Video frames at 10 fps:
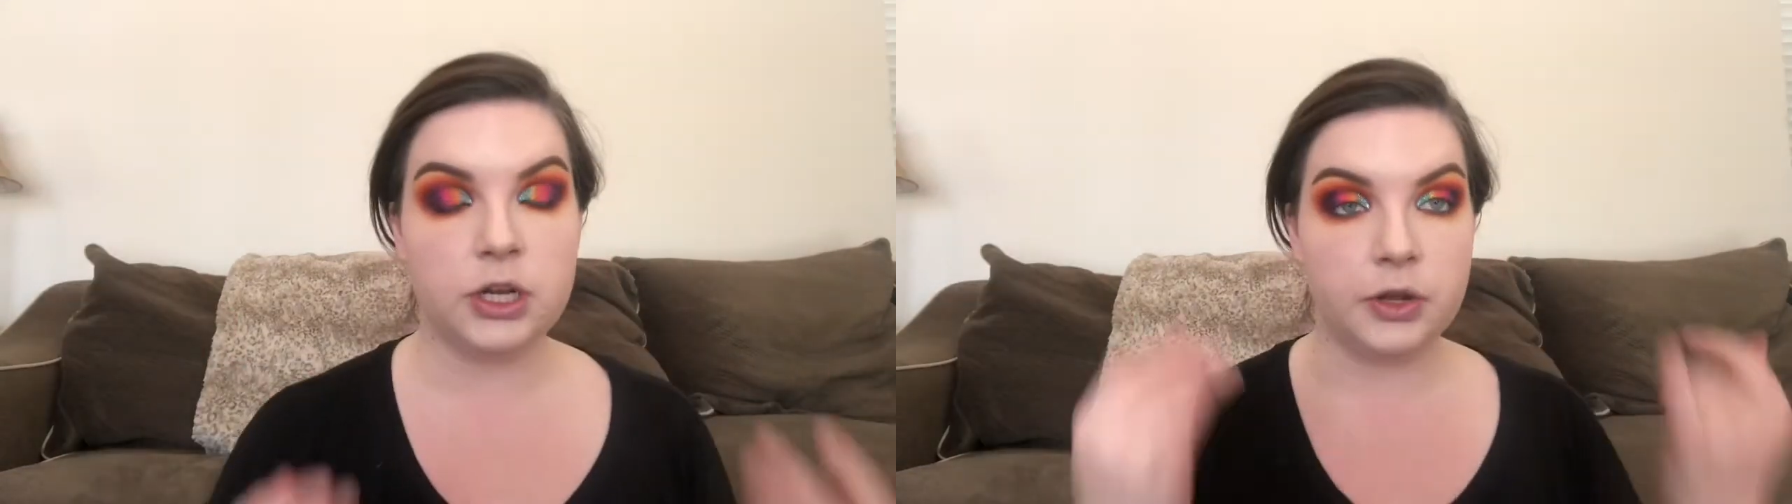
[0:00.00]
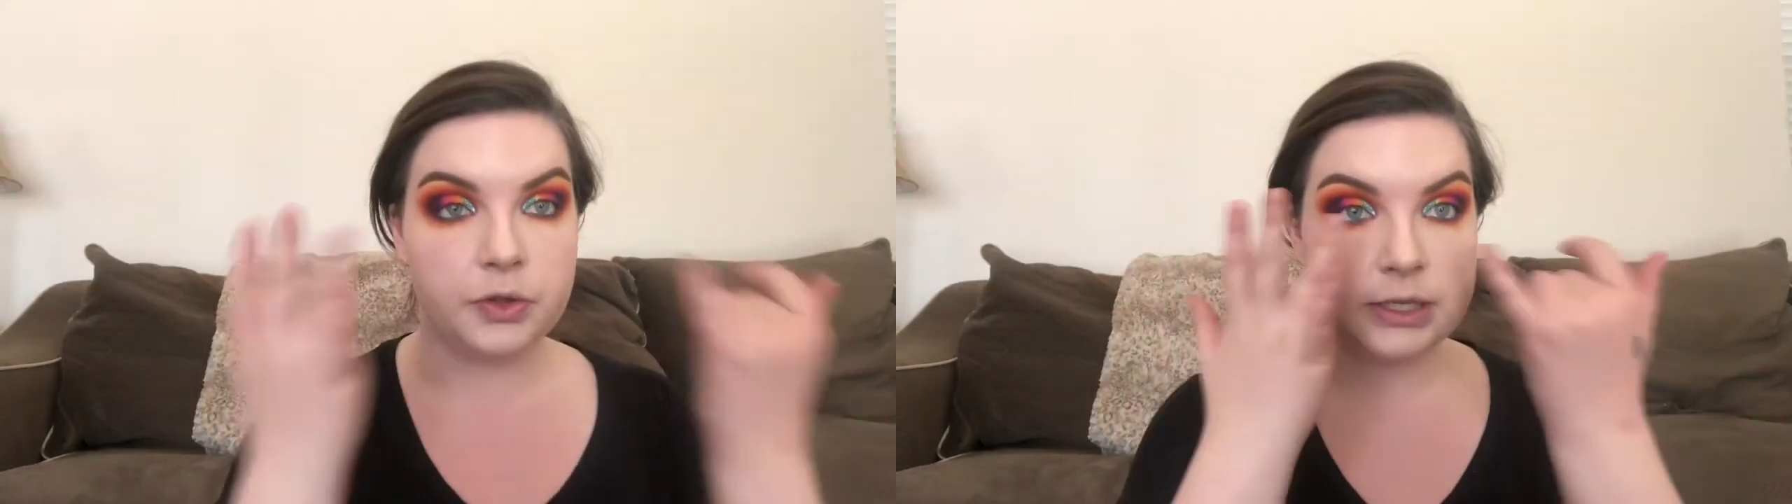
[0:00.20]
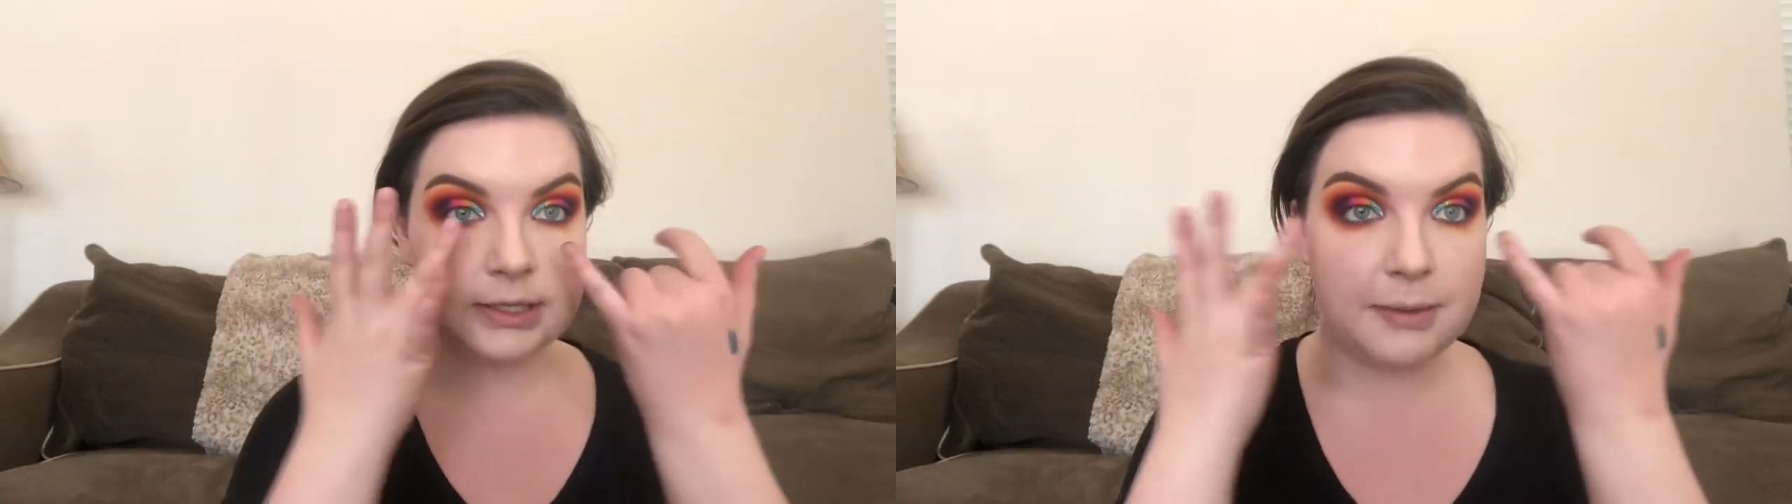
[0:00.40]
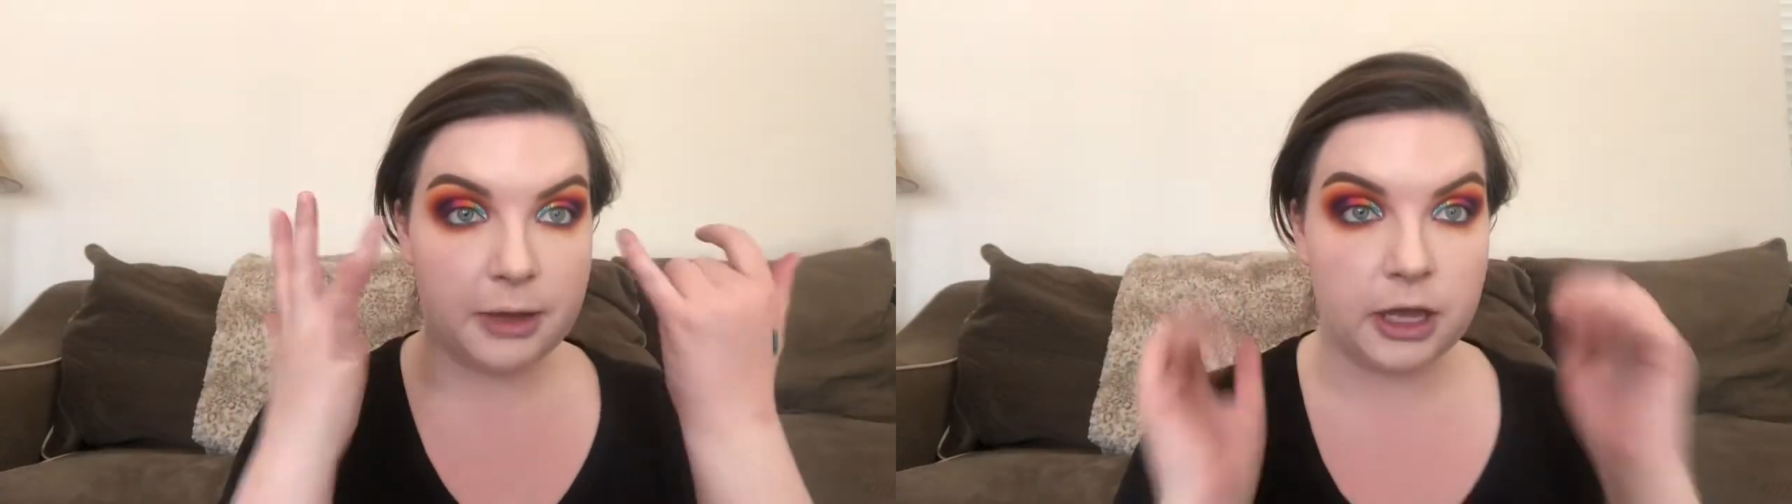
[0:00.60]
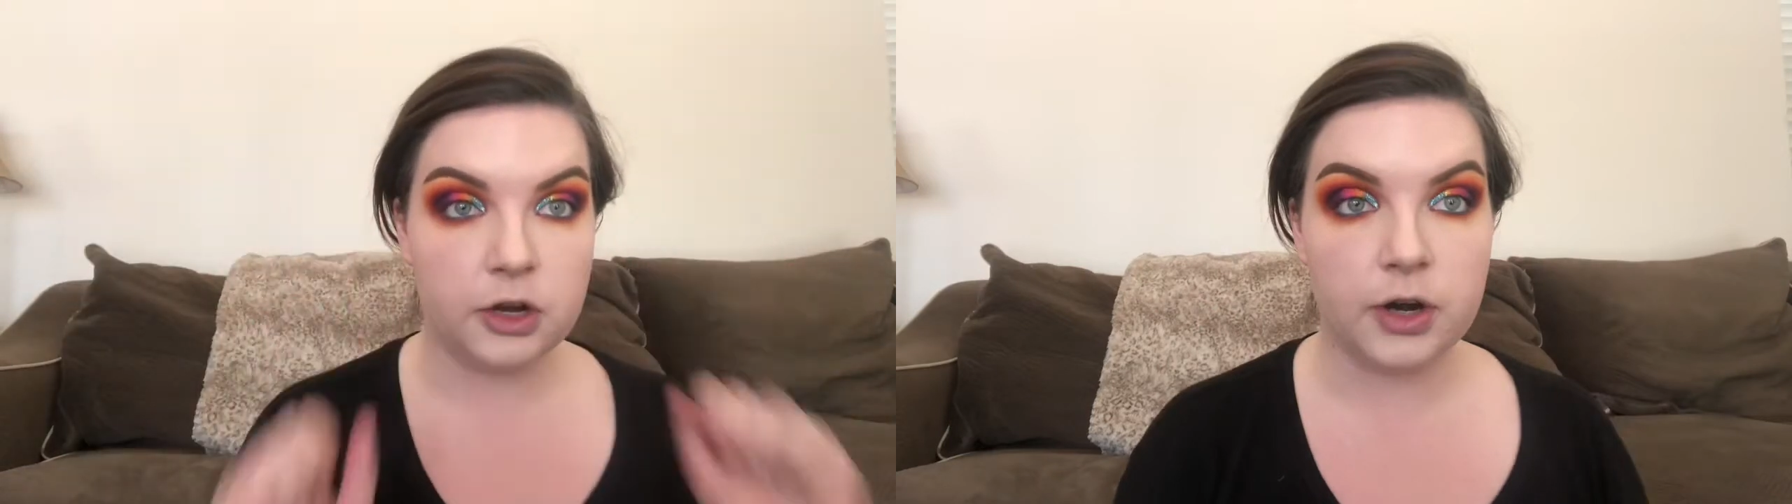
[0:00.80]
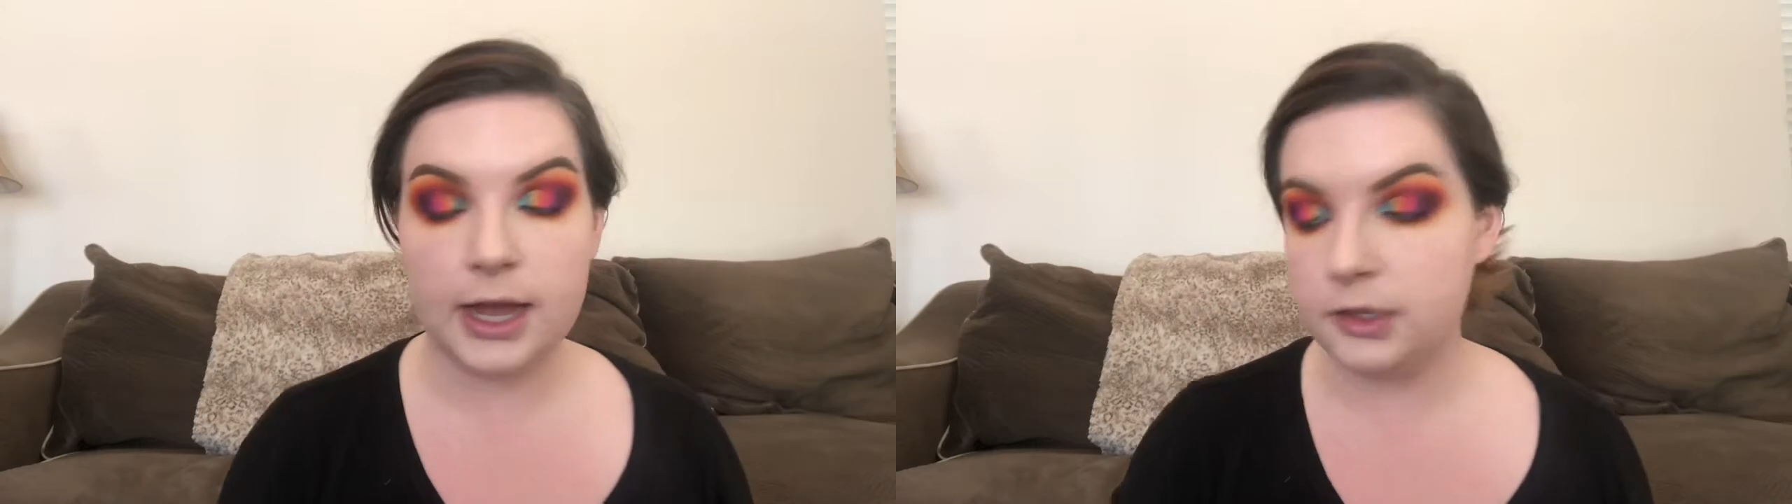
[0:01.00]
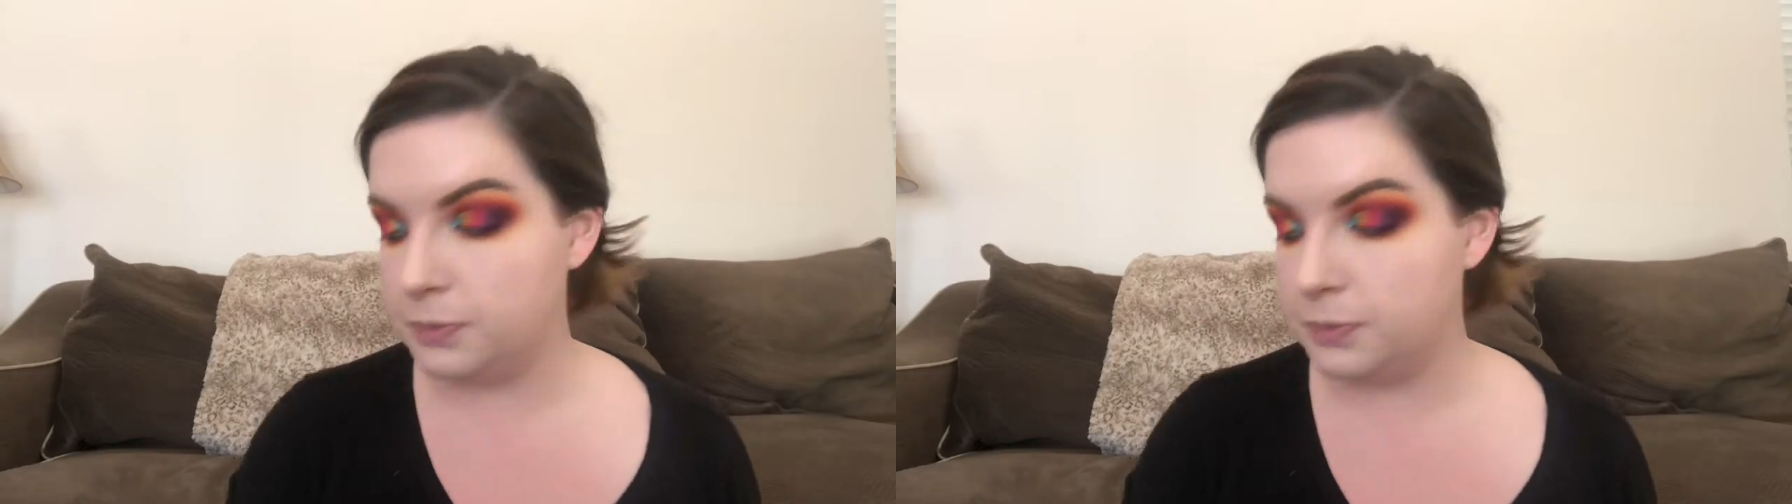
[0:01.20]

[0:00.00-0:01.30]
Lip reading: I only set my under eyes